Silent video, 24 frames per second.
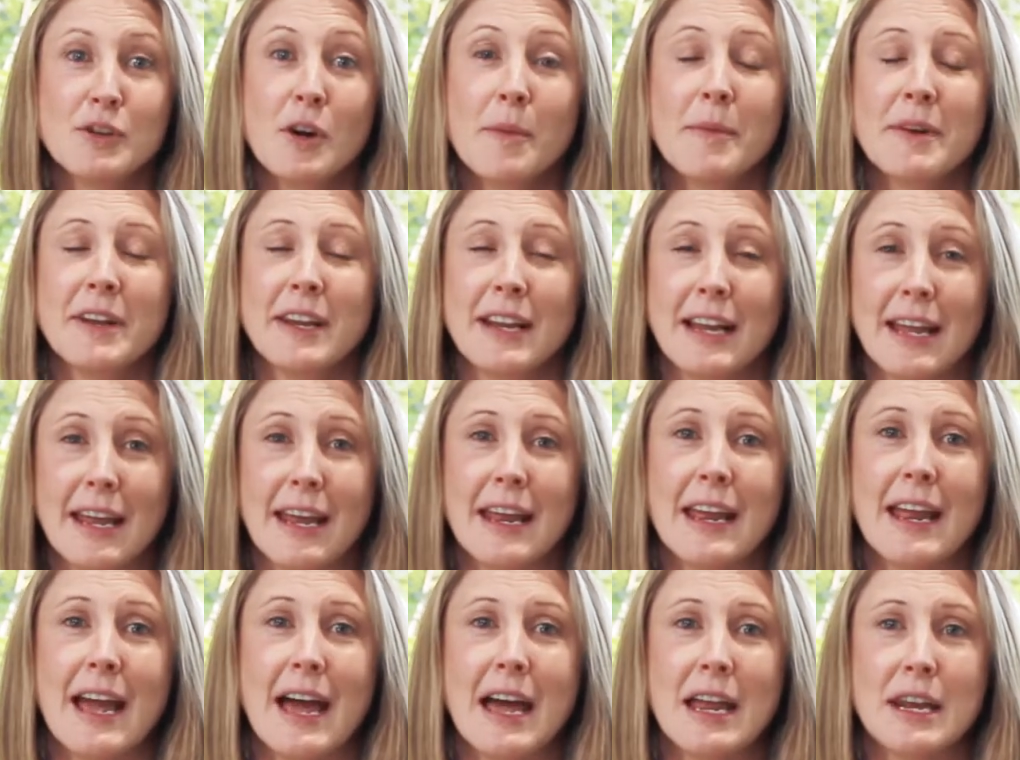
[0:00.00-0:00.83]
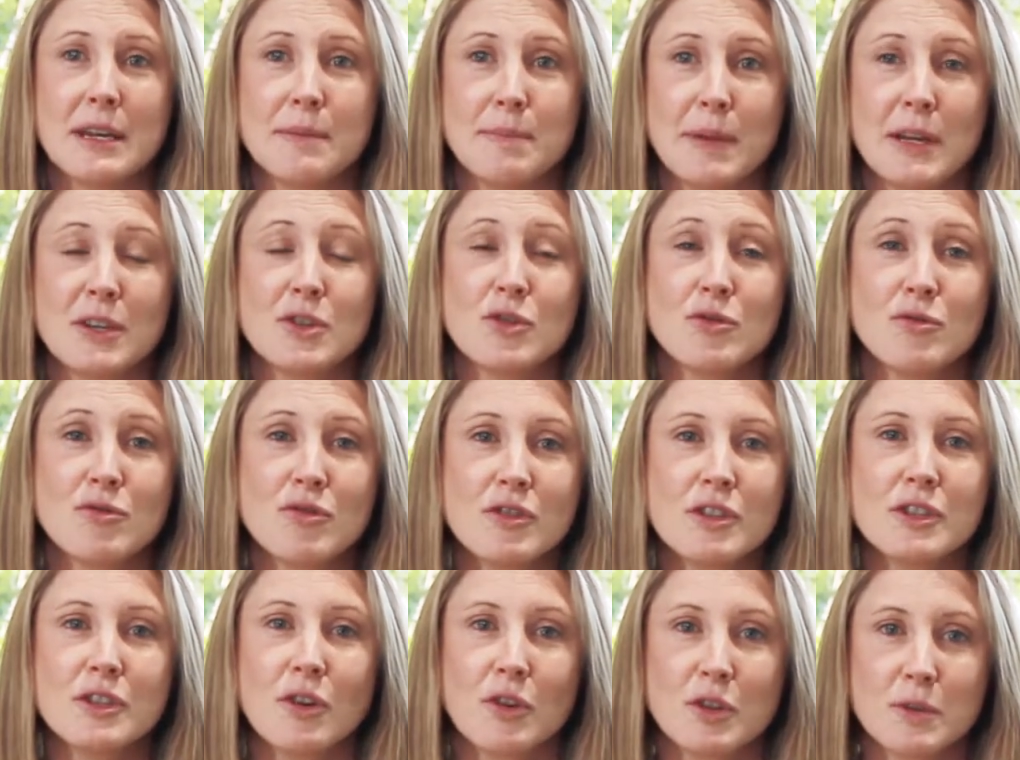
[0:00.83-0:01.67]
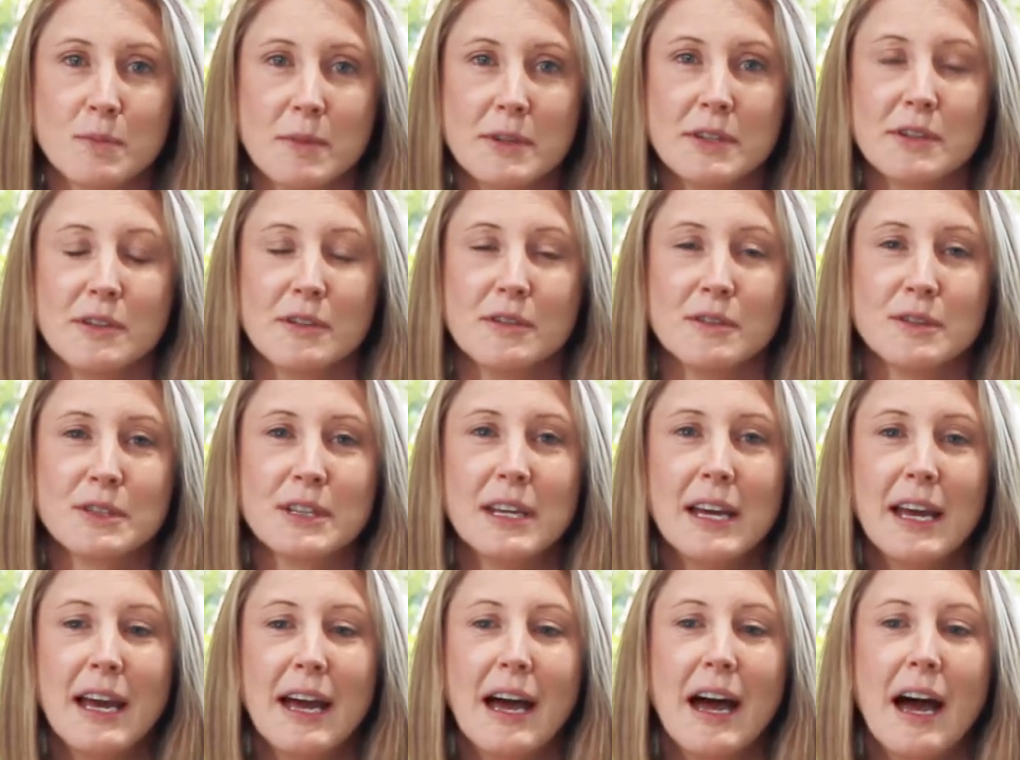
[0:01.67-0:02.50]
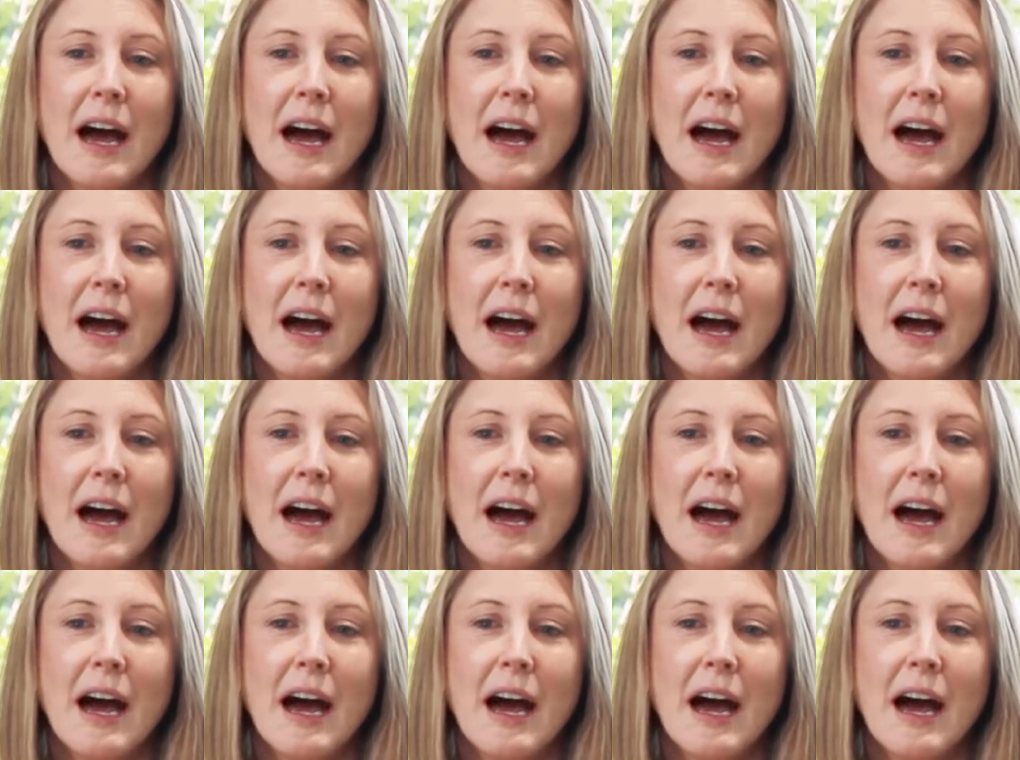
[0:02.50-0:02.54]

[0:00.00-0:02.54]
predominantly at big children's hospitals.